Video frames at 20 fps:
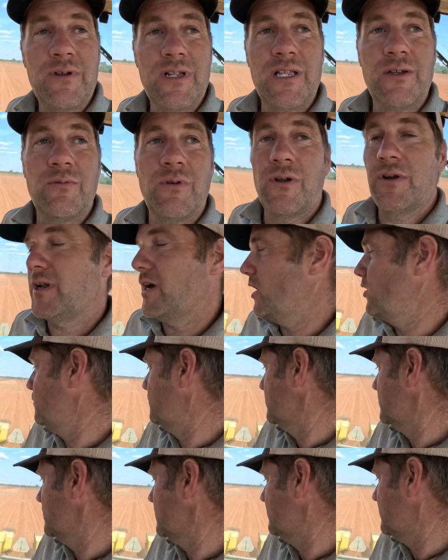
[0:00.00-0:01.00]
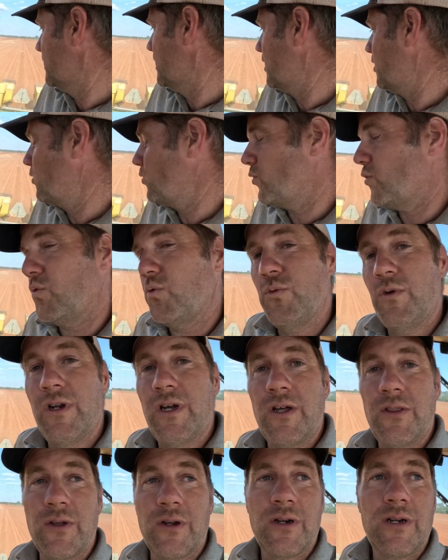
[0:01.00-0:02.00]
really wanting to open up a whole
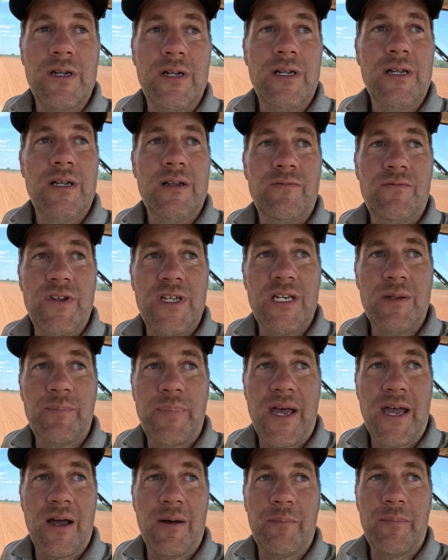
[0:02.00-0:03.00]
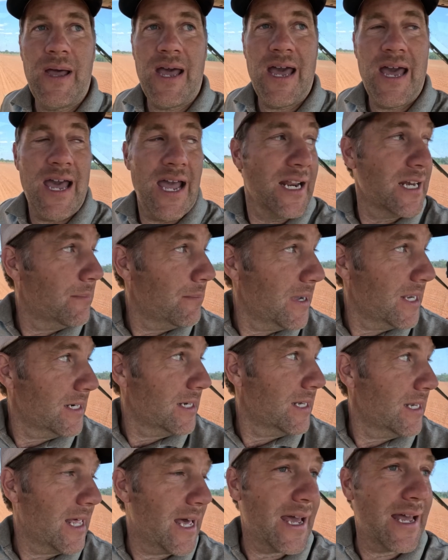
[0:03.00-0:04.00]
nother 50-pound bag to make
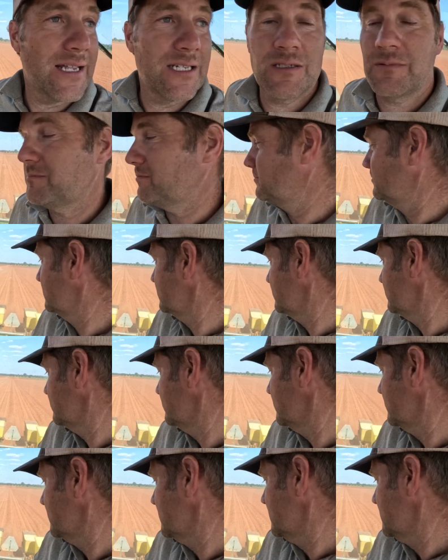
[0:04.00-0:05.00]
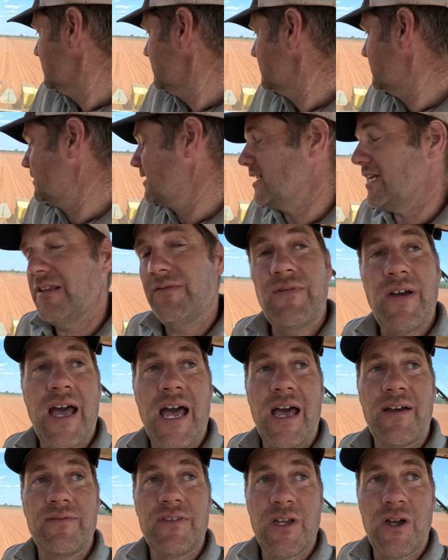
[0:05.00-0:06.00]
the last
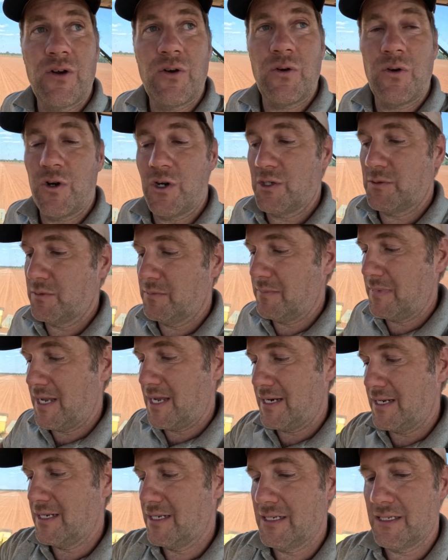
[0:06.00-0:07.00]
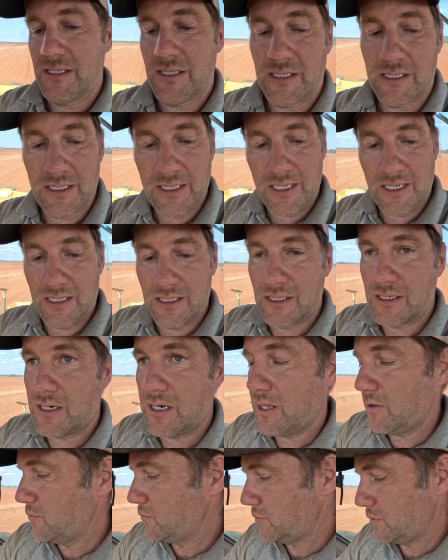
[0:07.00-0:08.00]
75 yards, but man, it is
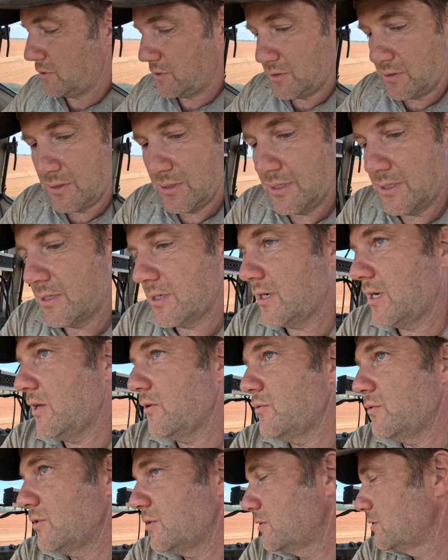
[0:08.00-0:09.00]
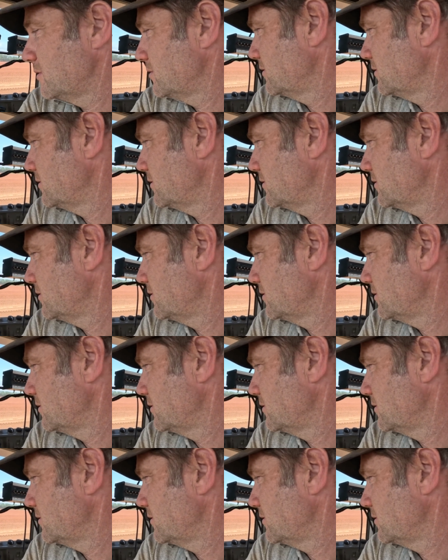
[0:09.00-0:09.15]
close. It's close.